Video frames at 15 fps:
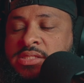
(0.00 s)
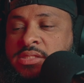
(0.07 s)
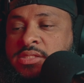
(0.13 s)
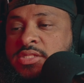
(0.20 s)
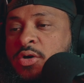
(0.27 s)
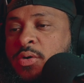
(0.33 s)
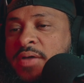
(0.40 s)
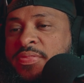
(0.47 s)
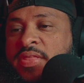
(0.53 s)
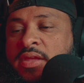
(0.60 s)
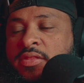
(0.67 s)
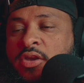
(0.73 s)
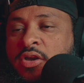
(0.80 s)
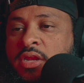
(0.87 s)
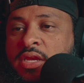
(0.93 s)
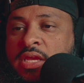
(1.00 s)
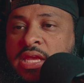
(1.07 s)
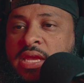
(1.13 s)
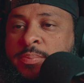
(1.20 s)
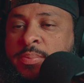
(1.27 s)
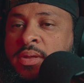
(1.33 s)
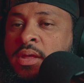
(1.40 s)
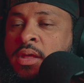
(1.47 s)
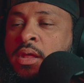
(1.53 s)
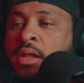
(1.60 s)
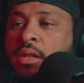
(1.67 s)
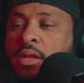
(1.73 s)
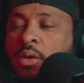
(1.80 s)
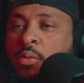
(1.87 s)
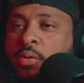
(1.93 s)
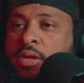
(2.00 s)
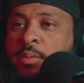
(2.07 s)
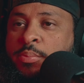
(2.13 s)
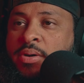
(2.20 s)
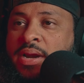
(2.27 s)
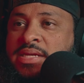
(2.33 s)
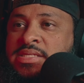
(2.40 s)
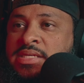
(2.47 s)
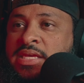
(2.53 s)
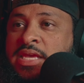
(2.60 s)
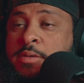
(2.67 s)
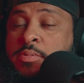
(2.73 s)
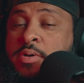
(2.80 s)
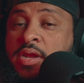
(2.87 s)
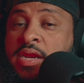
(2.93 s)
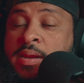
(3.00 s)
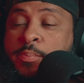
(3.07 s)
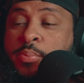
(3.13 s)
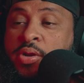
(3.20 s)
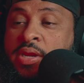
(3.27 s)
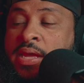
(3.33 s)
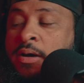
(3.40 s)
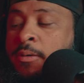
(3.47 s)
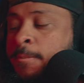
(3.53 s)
So I think they're going to keep lowering the price and keep putting